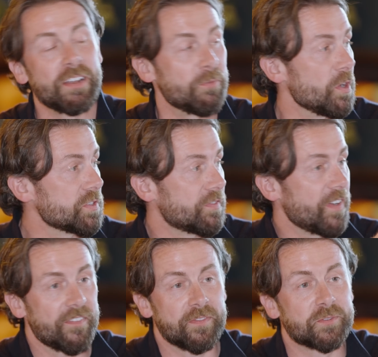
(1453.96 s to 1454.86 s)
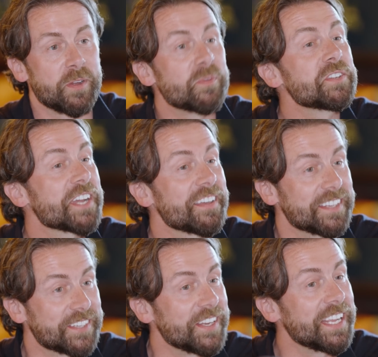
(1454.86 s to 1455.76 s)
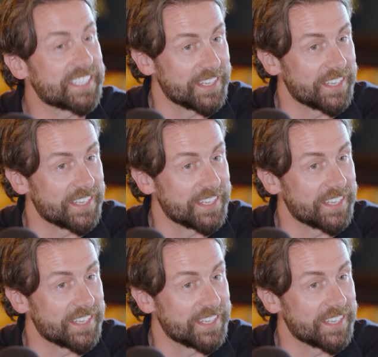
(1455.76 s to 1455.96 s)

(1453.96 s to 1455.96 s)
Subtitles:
mean, we're not too far from Trent Bridge, so you need to